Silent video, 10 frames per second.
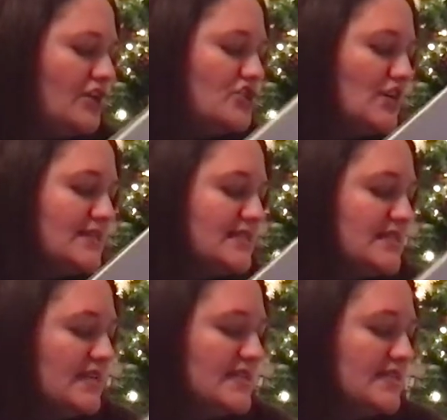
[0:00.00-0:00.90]
Just as
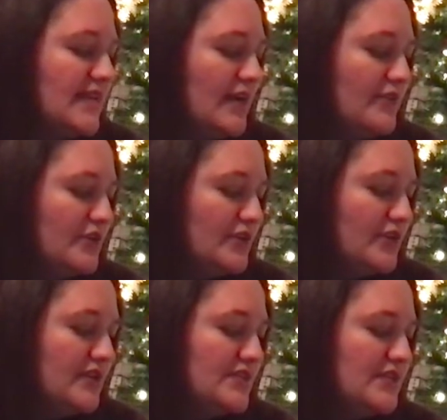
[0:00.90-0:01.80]
they set out the
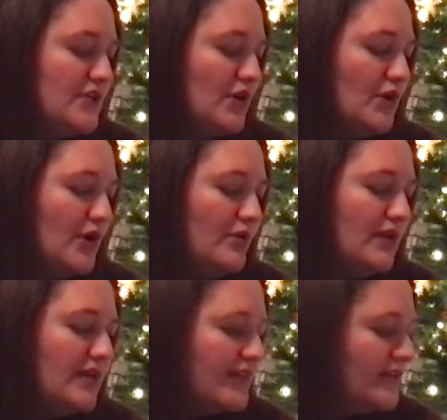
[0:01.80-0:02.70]
cookies and cocoa,
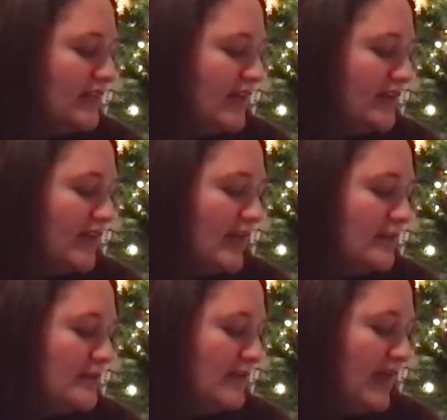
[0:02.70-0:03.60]
another letter came
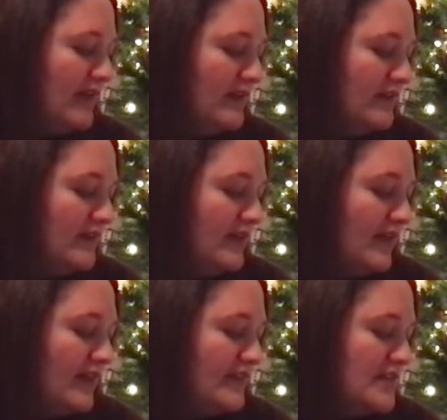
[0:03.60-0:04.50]
in the mail.
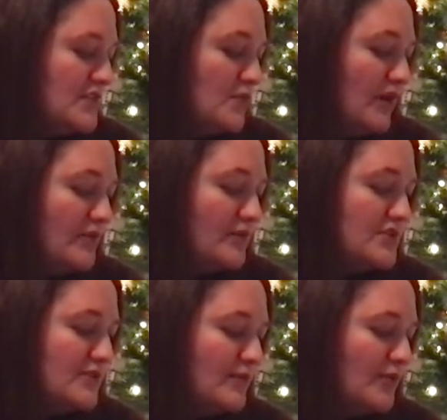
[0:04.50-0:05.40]
This one was
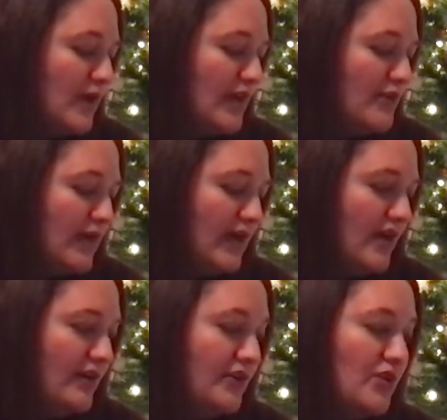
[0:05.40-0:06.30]
from Gray
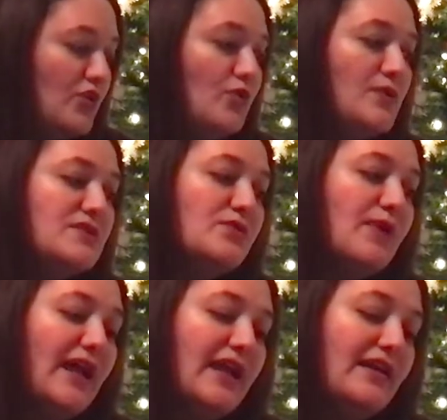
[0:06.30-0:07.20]
Crayon, who was
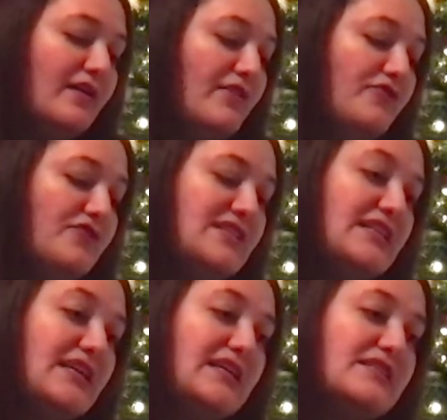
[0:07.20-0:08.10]
away
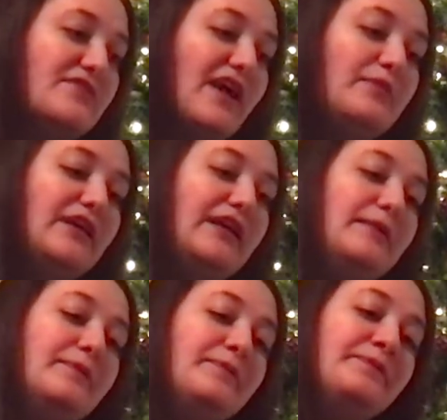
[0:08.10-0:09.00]
visiting his family.
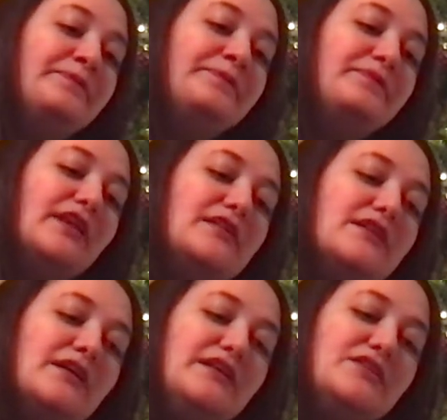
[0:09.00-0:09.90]

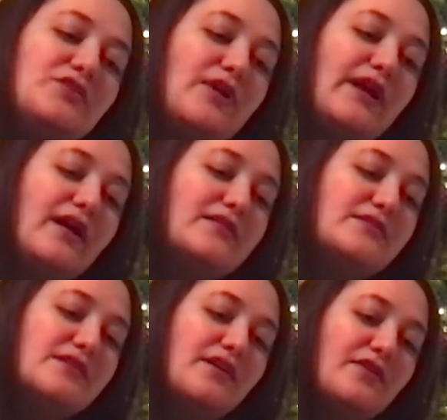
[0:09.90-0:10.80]
Duncan's
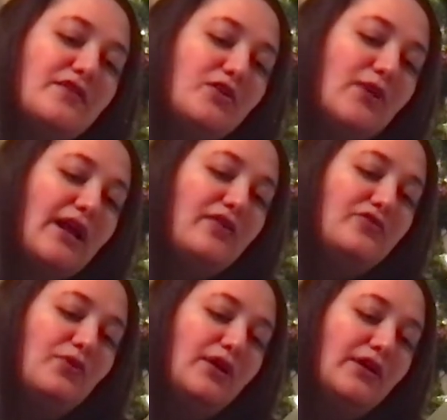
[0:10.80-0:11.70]
crayons, the crayon
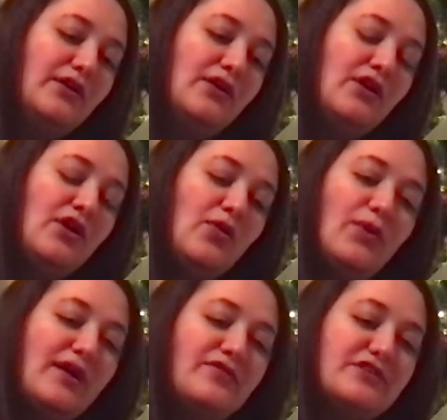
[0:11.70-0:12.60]
fort,
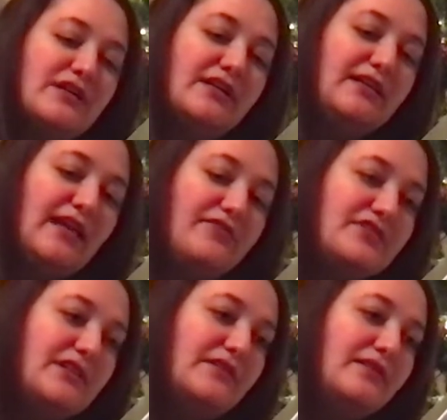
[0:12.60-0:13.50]
wherever Duncan left
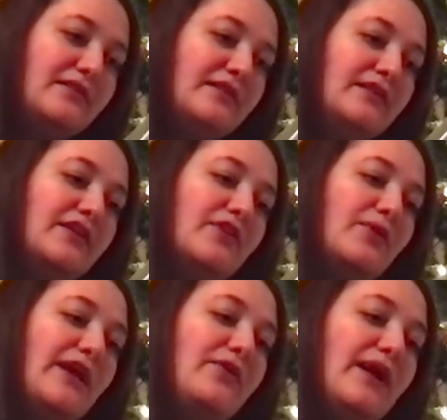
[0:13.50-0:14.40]
it,
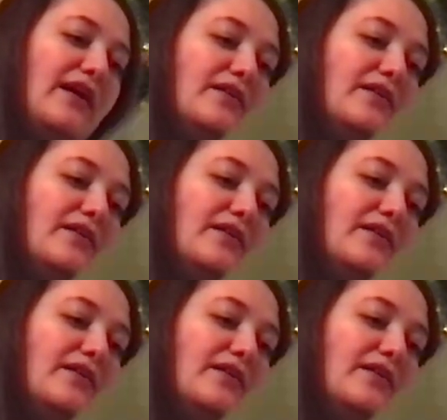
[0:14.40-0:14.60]
Gray Crayon.